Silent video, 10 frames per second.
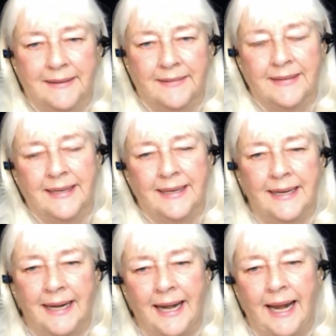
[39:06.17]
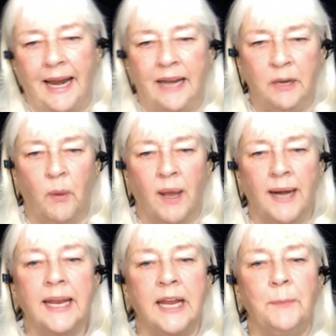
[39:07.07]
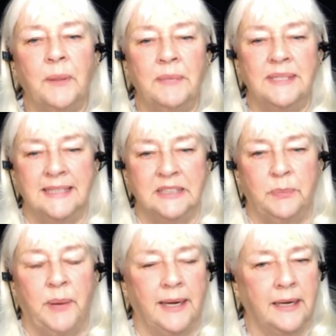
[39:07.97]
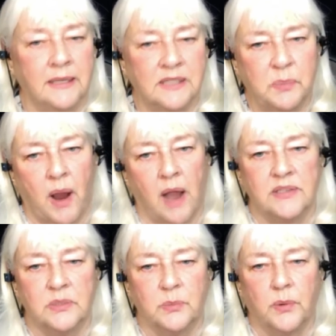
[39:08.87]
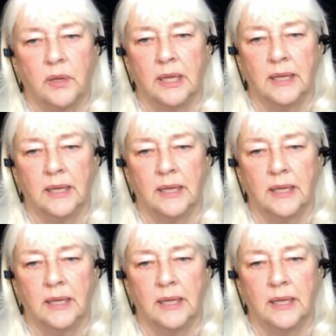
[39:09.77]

And you want to keep them as independent as possible,